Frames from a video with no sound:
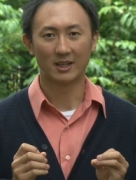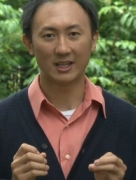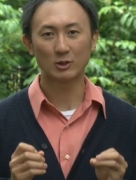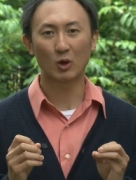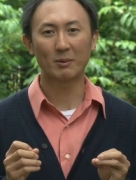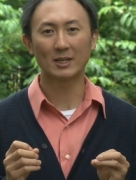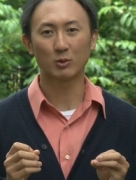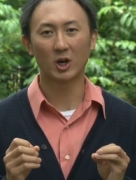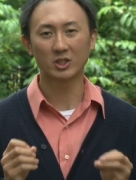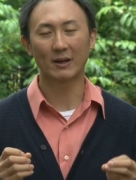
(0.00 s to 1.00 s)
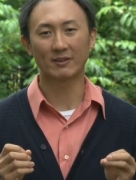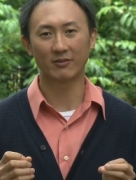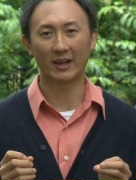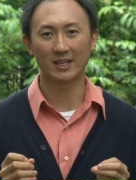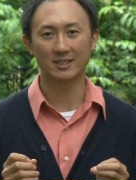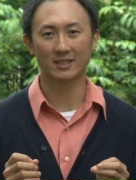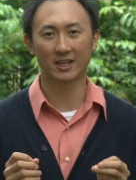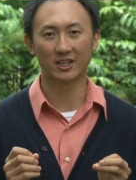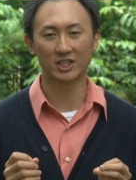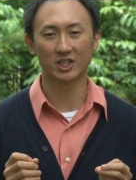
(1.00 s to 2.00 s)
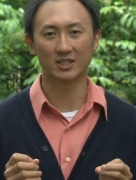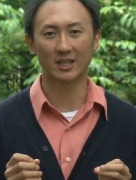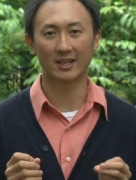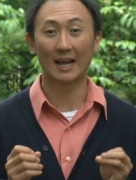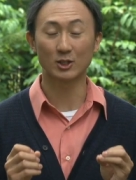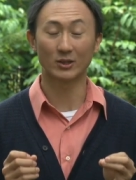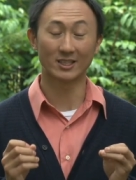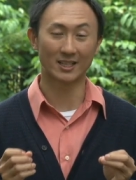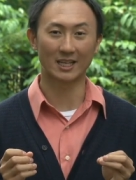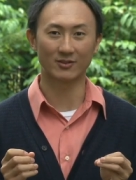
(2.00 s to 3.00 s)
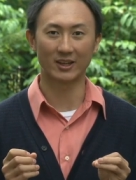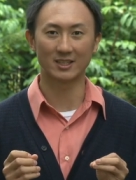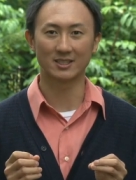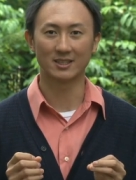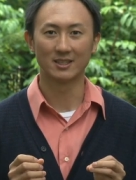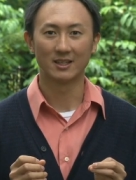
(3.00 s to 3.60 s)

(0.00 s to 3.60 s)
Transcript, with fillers: These robots will also have to face the conditions that natural insects face,